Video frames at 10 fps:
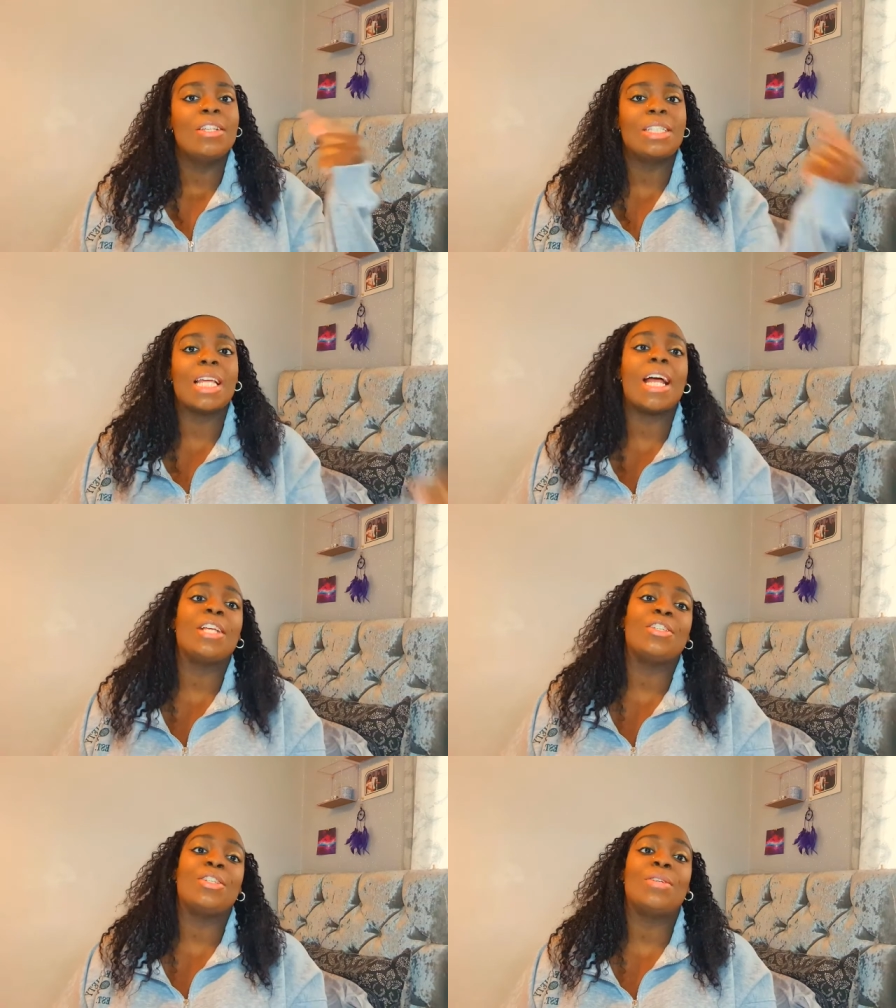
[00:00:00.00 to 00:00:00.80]
so
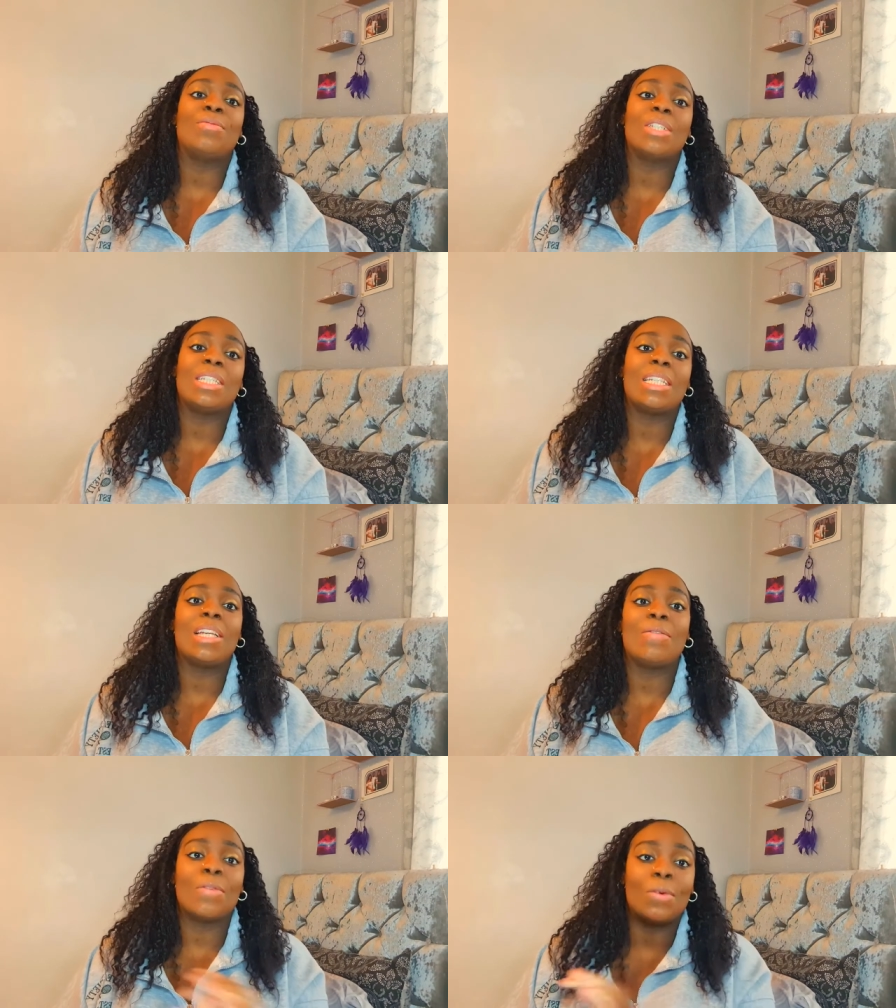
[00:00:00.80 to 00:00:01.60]
that you can
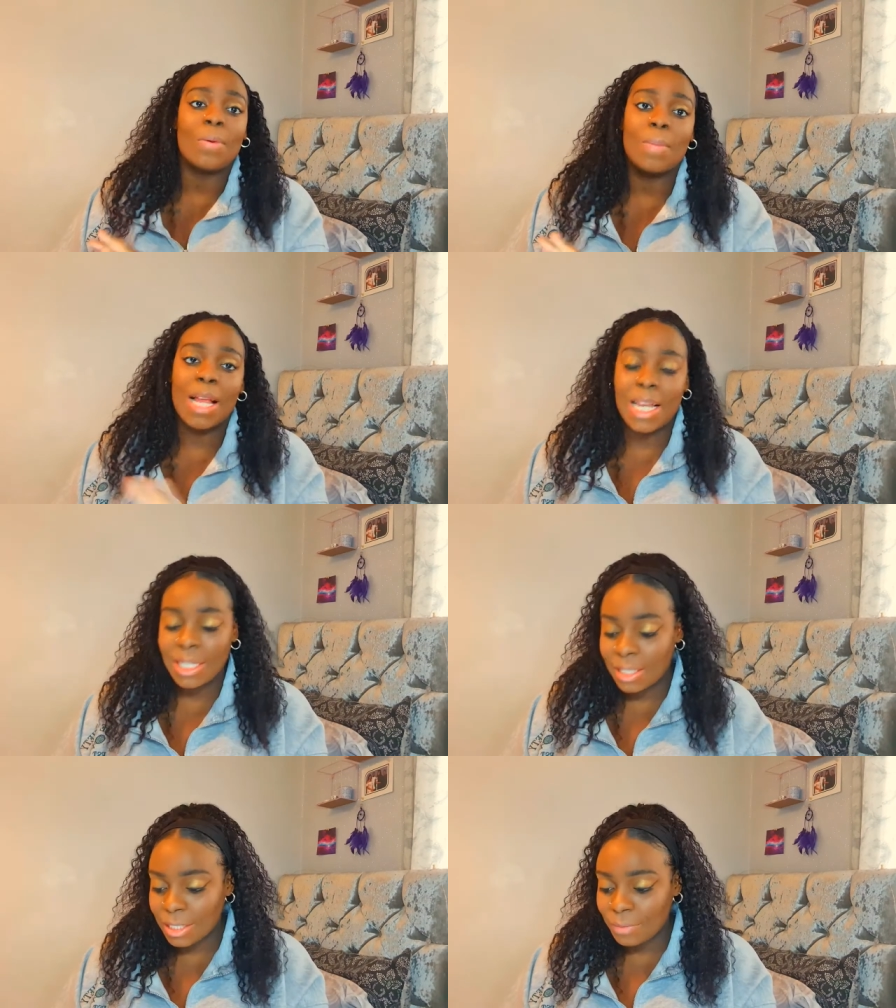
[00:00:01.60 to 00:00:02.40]
receive all my
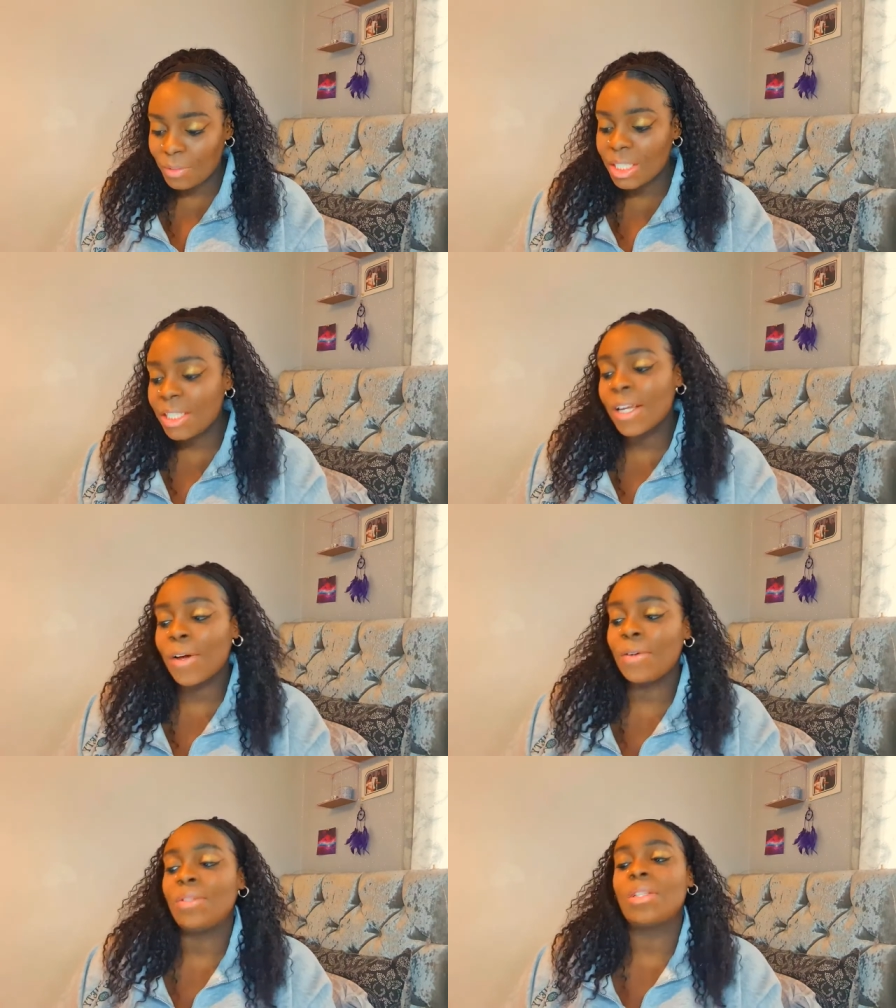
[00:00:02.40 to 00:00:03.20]
latest
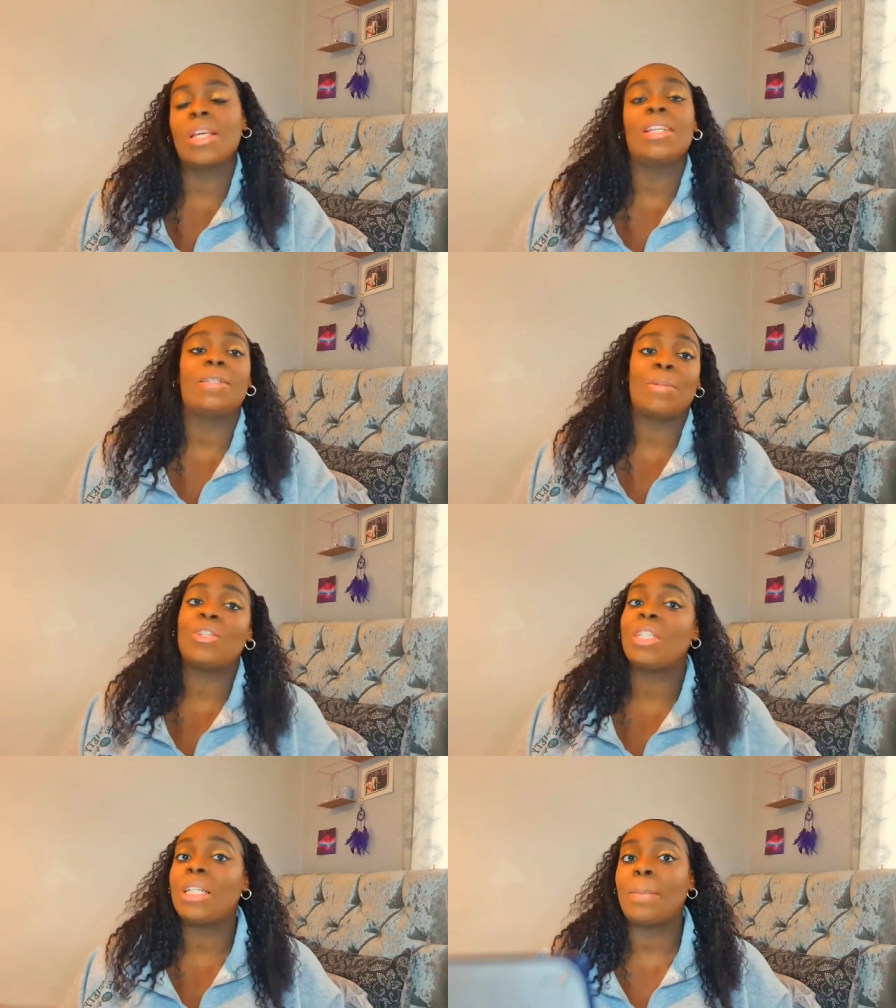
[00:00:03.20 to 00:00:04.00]
videos,
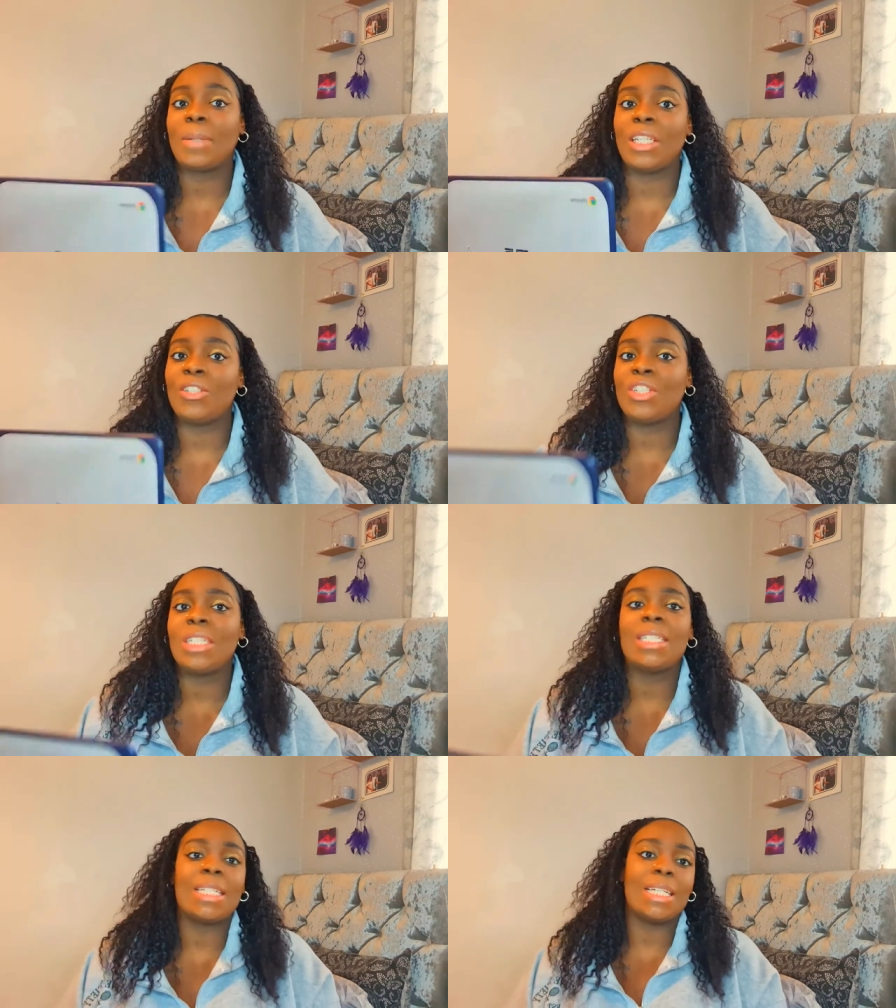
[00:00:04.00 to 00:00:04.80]
especially the
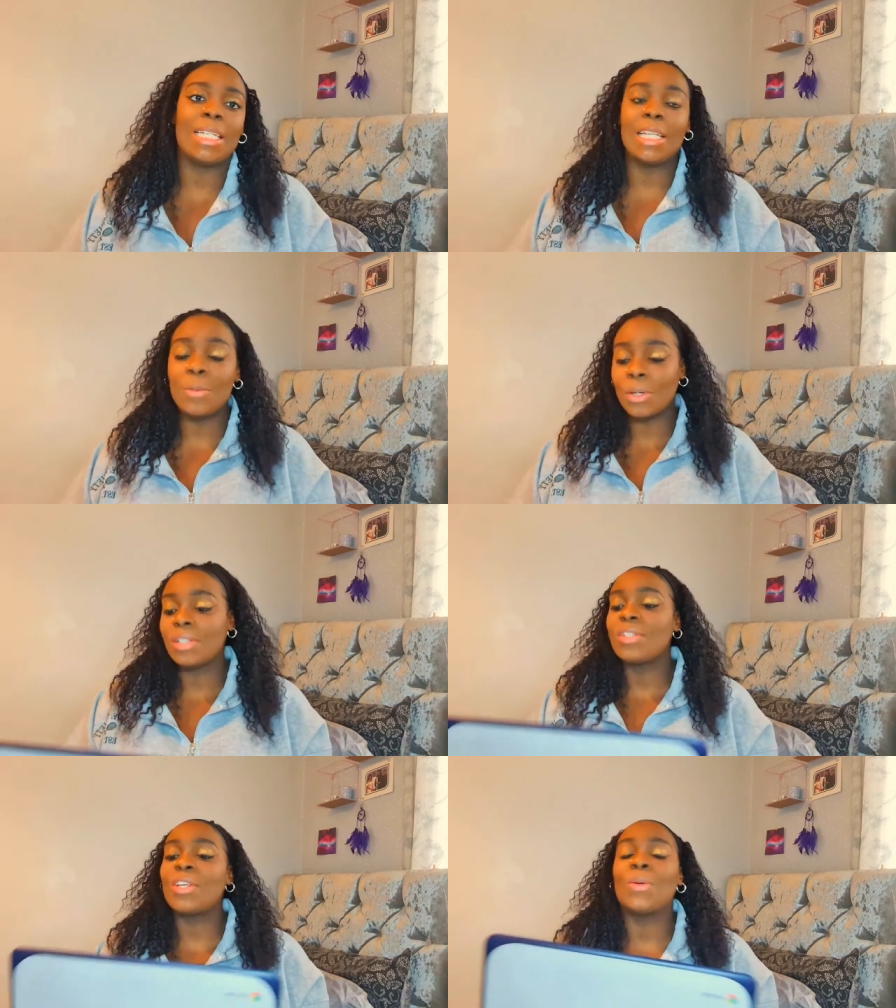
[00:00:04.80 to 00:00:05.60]
Pgce
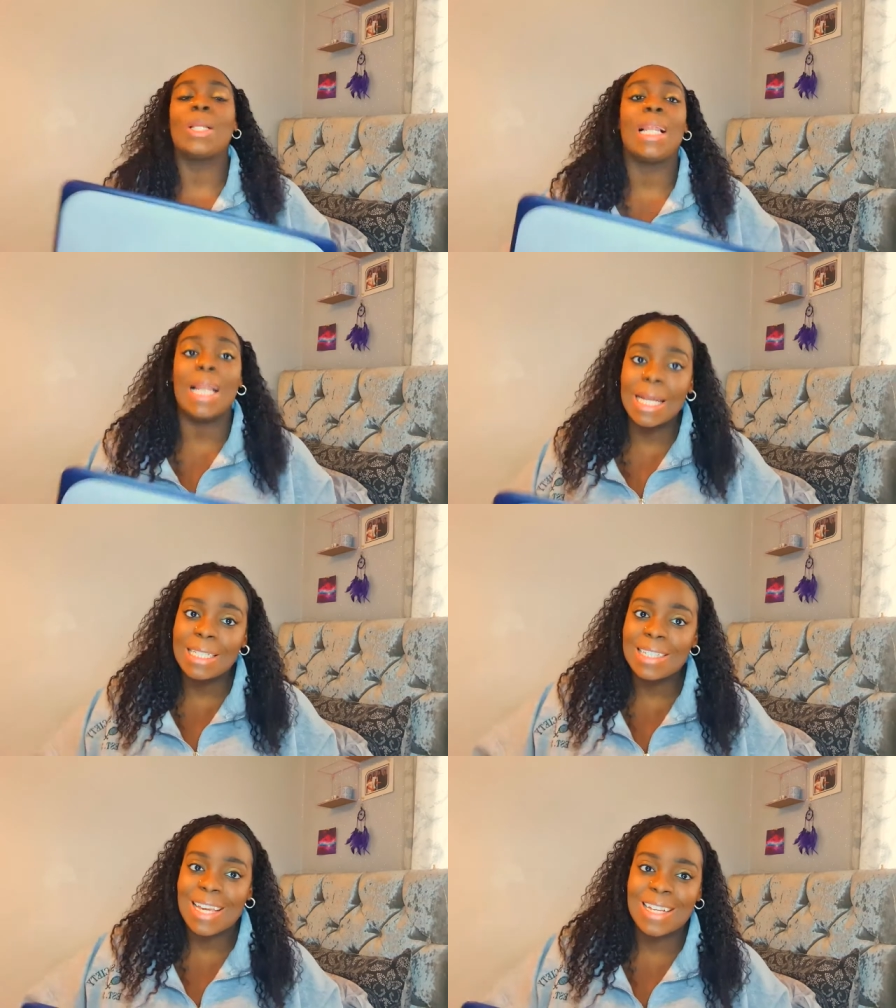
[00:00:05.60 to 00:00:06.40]
one. So let's get